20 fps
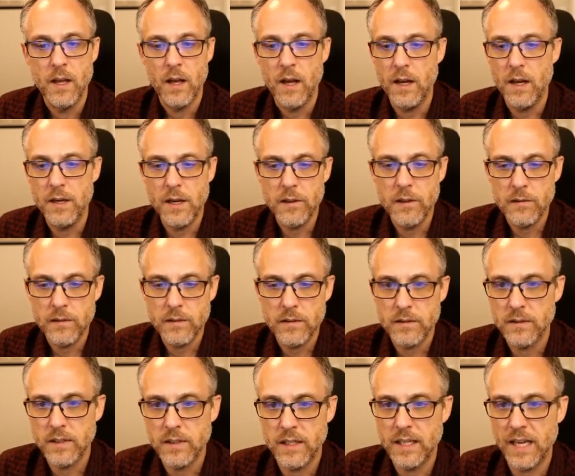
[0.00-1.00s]

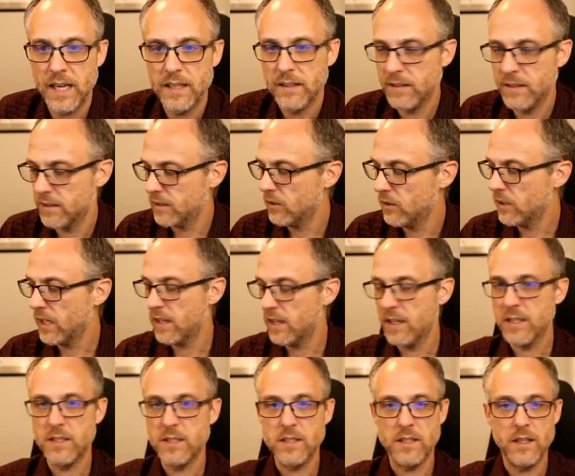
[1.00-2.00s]
Another, again, look at
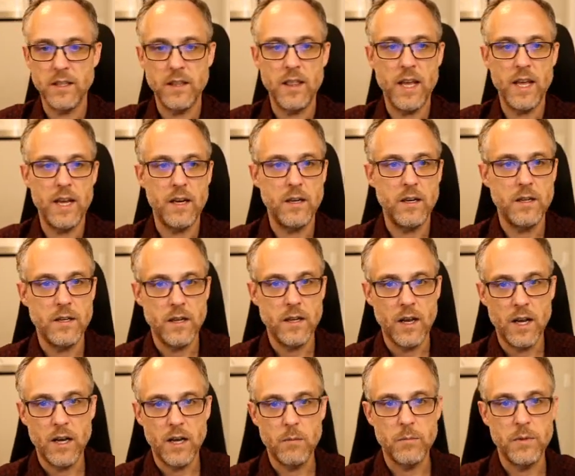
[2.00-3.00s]
this that
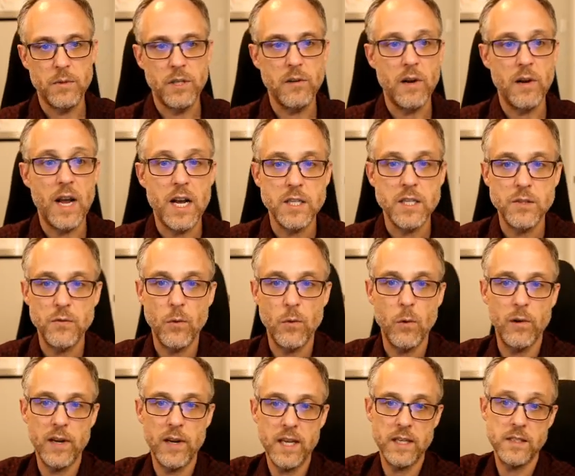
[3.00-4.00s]
you're asked
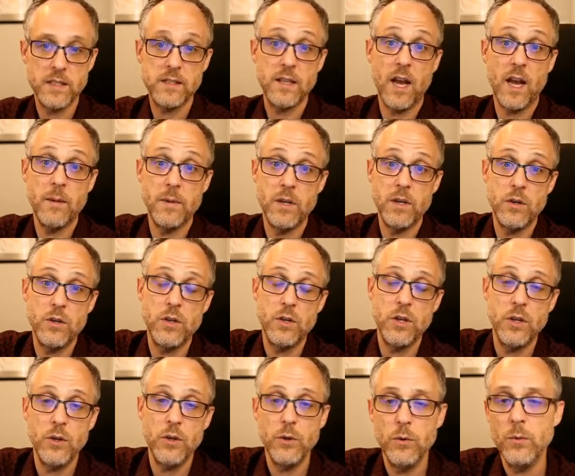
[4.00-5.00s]
for in assignment
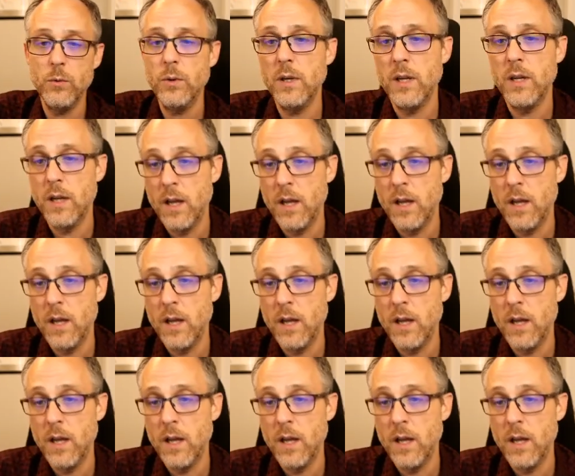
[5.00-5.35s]
2.